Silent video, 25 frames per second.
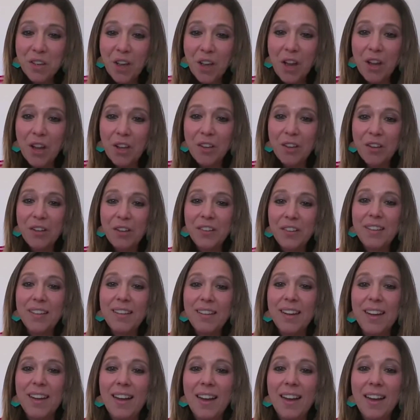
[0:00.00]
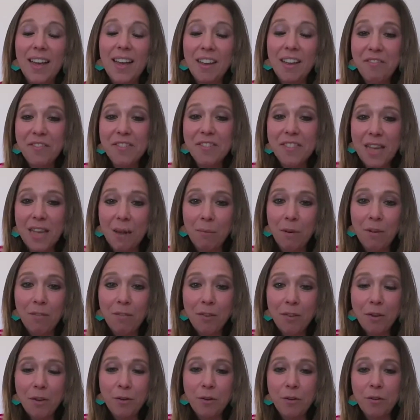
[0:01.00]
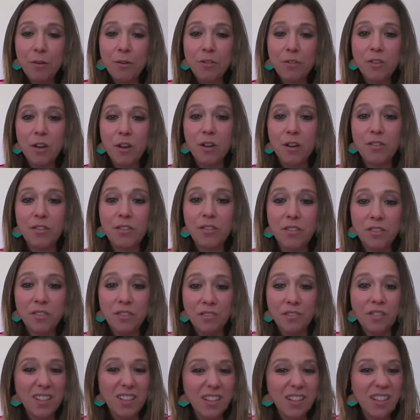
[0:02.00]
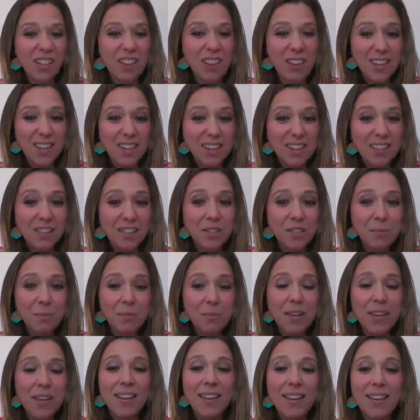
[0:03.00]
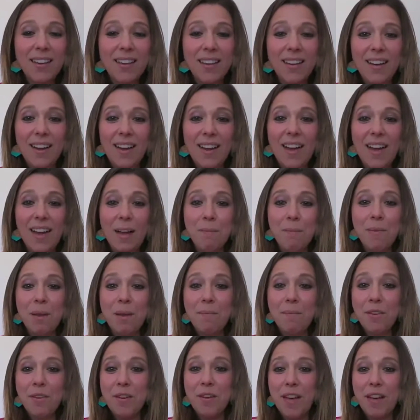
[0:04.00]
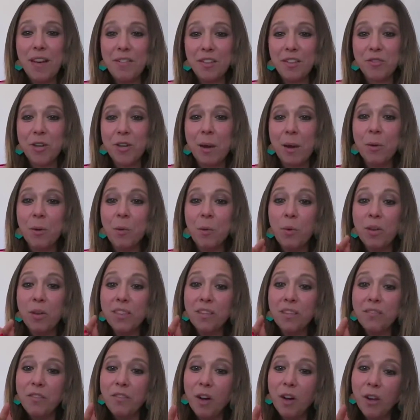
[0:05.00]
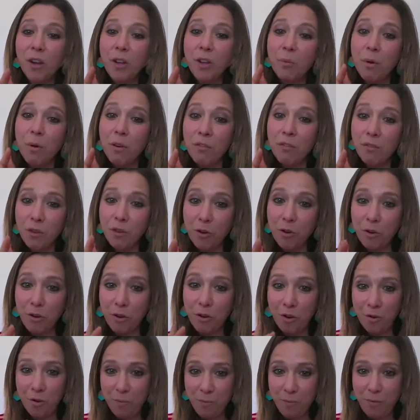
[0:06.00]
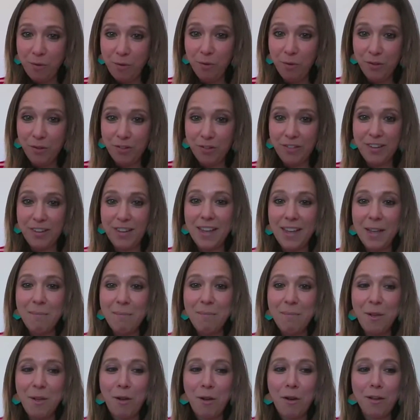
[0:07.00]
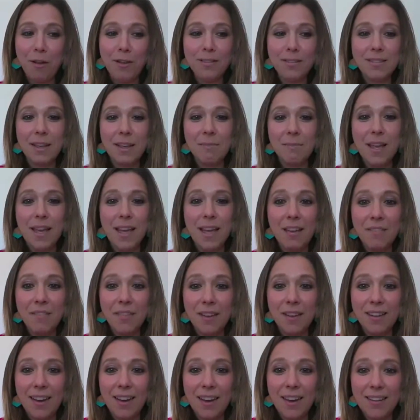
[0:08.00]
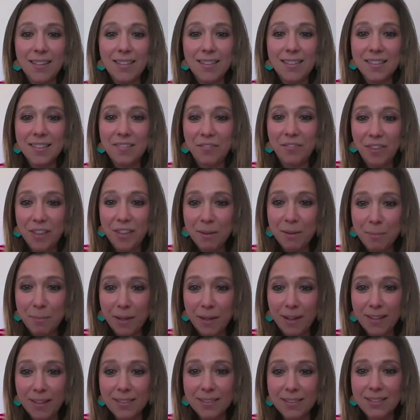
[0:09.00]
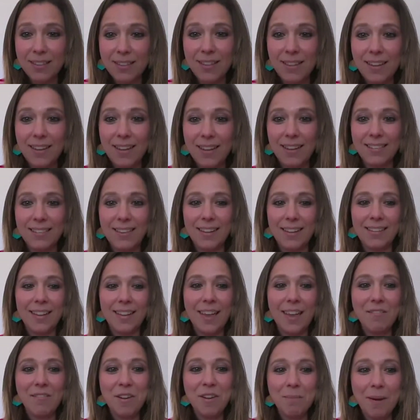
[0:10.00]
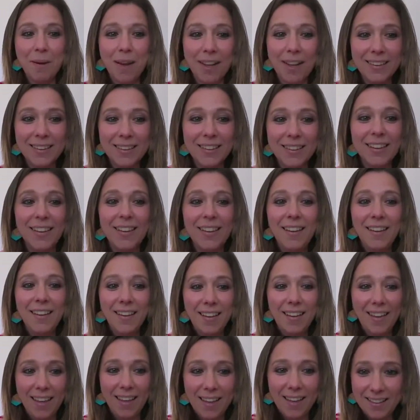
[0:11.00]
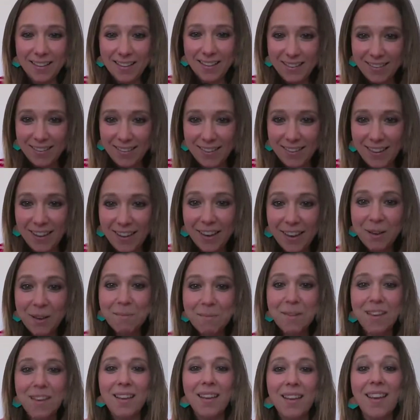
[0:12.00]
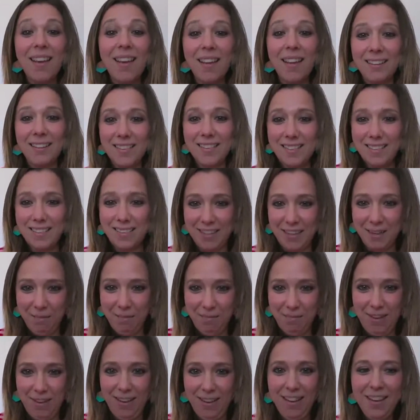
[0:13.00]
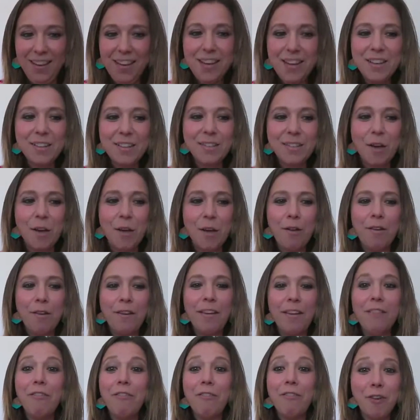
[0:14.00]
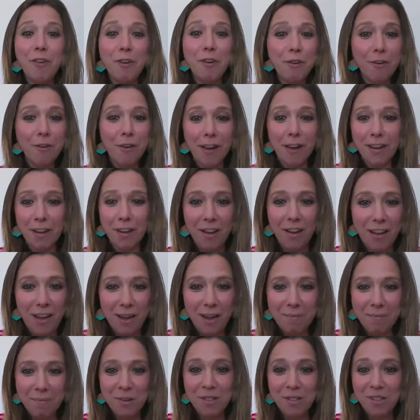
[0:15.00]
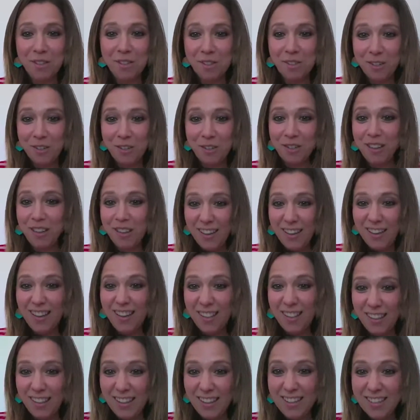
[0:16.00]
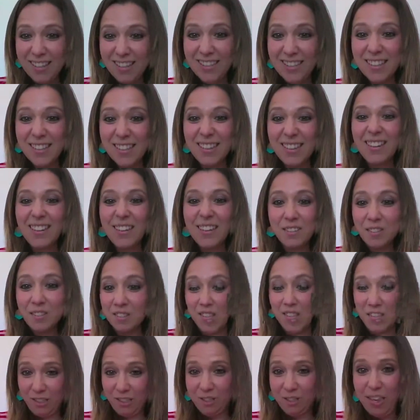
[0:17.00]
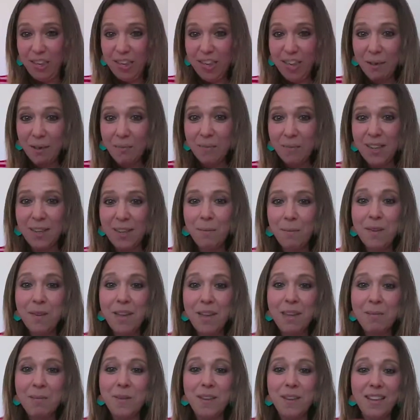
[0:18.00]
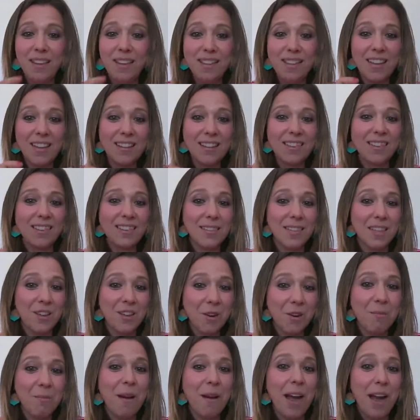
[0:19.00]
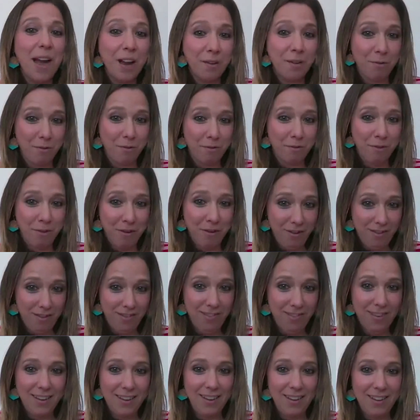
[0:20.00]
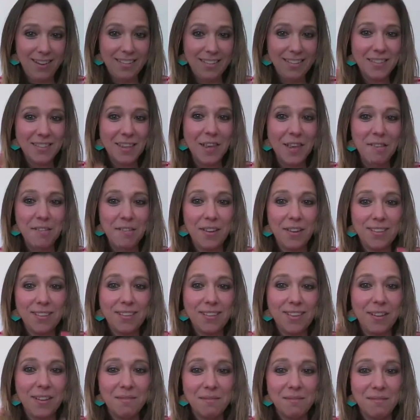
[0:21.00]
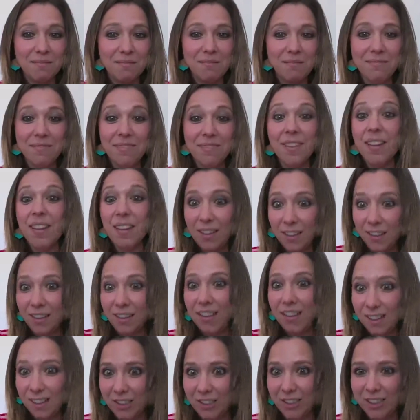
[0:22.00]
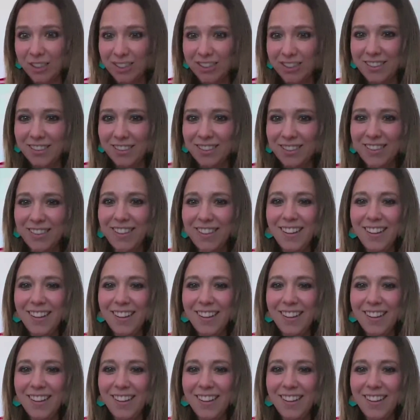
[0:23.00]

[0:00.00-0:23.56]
So if some of you don't listen to me, maybe you have a trouble with the volume of your computer, because I'm having nice feedbacks here that everybody can hear me and see me. So if you are not able to listen, like to hear me, maybe there's your microphone is having some issues.